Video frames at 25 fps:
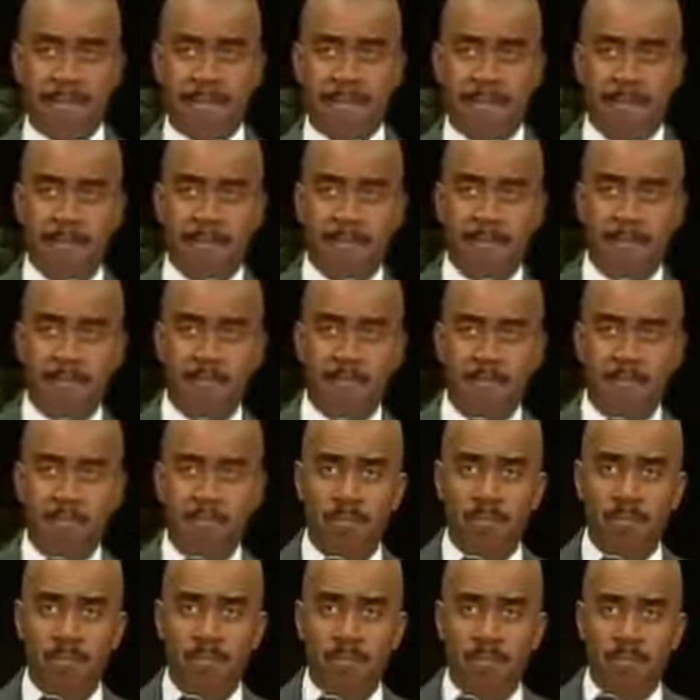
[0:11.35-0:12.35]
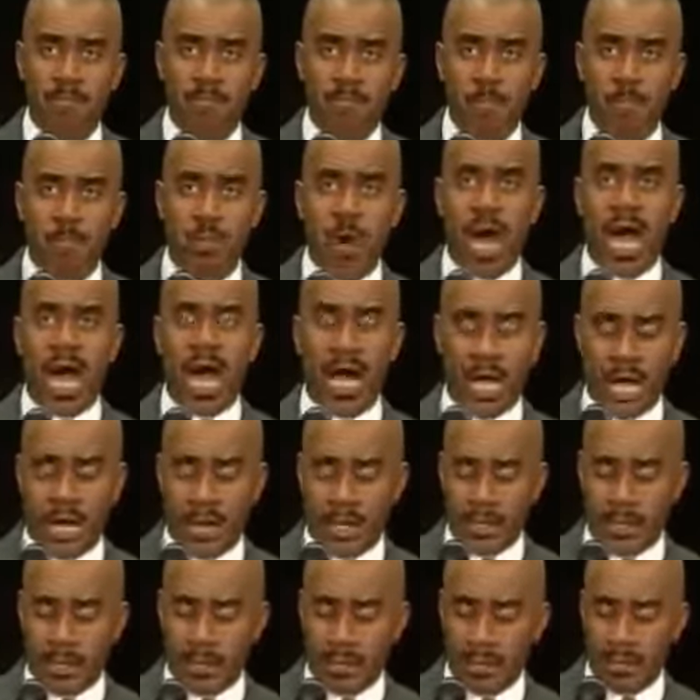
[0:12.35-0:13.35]
That's right.
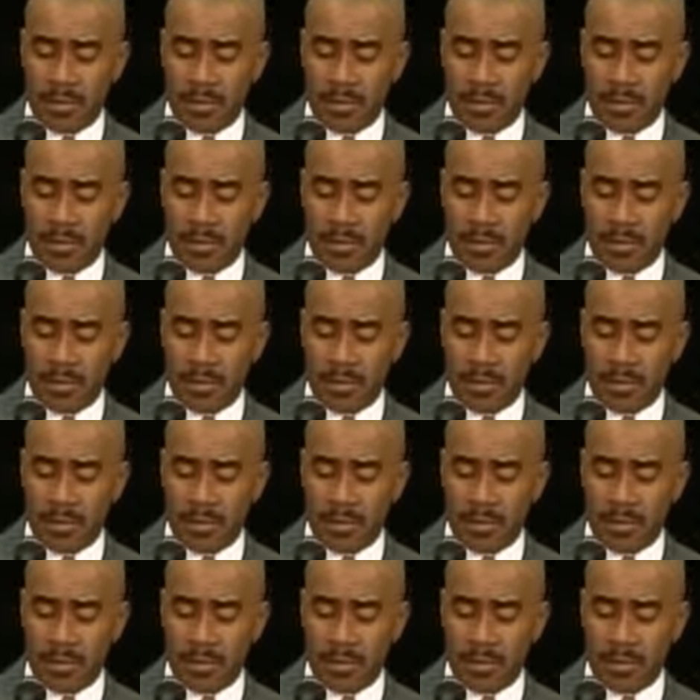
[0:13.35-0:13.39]
Why?